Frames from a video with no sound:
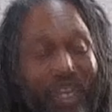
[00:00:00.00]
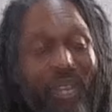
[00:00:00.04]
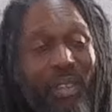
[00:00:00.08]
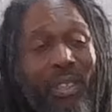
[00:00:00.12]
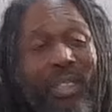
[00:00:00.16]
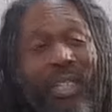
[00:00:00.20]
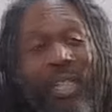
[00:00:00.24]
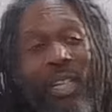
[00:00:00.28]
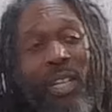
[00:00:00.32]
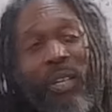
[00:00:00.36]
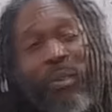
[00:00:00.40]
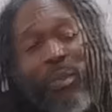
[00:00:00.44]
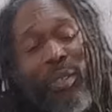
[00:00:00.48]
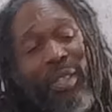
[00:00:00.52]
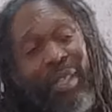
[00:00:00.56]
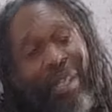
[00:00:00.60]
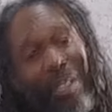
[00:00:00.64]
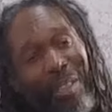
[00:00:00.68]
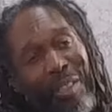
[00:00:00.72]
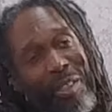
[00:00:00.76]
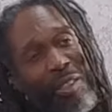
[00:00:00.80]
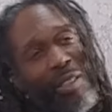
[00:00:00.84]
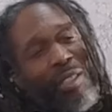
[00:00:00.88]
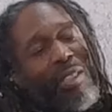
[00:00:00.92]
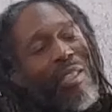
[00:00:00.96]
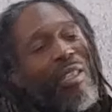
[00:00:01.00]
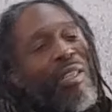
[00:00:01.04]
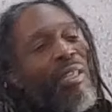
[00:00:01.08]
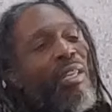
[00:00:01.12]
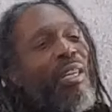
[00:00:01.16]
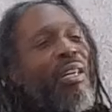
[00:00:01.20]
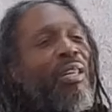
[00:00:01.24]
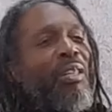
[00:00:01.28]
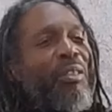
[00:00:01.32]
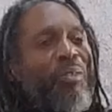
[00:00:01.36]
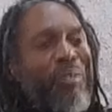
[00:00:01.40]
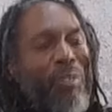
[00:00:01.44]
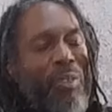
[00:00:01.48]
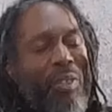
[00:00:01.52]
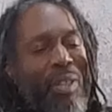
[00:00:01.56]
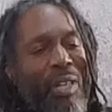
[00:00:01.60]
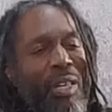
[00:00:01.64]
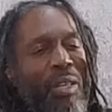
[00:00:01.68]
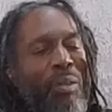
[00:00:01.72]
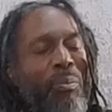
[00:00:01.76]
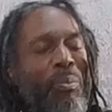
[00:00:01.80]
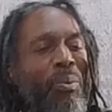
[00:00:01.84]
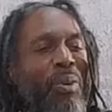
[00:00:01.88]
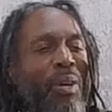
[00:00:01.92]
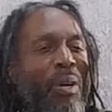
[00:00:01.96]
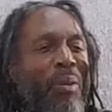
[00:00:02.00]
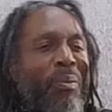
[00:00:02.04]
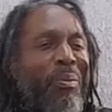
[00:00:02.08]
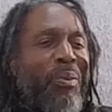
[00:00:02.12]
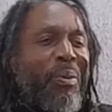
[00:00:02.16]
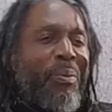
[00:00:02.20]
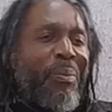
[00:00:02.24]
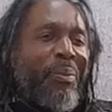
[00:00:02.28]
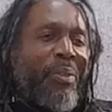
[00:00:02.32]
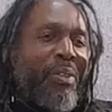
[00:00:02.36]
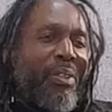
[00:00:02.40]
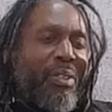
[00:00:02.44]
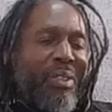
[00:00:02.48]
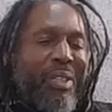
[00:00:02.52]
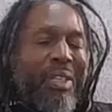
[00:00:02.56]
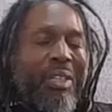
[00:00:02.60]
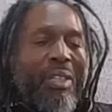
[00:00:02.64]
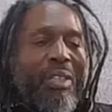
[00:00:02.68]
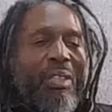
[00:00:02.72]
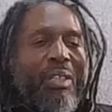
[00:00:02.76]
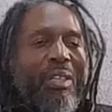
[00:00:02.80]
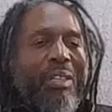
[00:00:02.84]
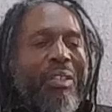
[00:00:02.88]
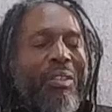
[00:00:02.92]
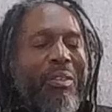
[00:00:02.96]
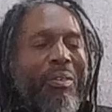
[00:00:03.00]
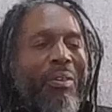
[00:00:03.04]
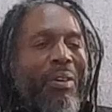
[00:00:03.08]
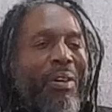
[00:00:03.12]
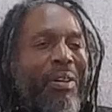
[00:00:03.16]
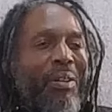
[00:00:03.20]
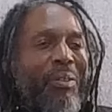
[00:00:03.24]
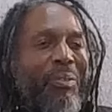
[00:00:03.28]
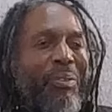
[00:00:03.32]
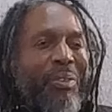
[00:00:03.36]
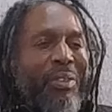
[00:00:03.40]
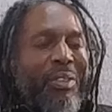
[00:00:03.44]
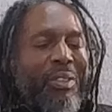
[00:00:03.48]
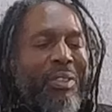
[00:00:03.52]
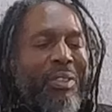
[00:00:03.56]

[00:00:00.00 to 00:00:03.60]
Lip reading: Yeah, they would kick your kid out if you had a problem with me. They'd kick you out for your